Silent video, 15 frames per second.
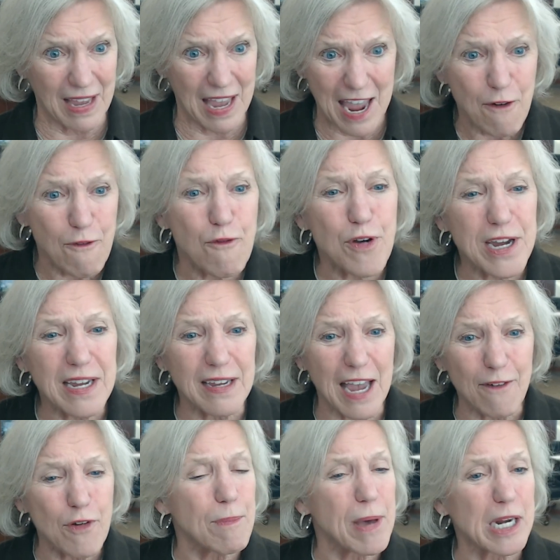every
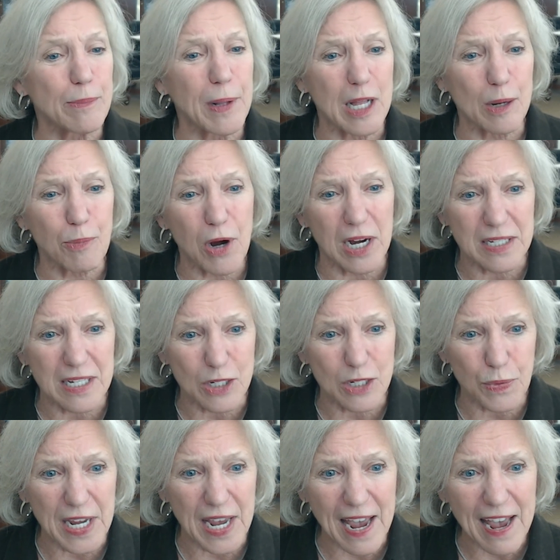metabolic process
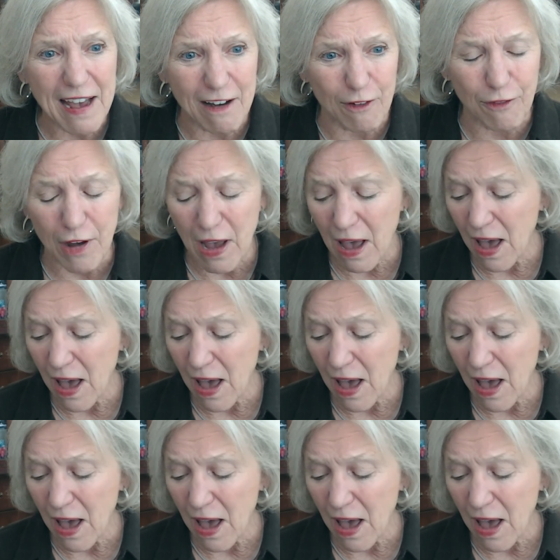we have.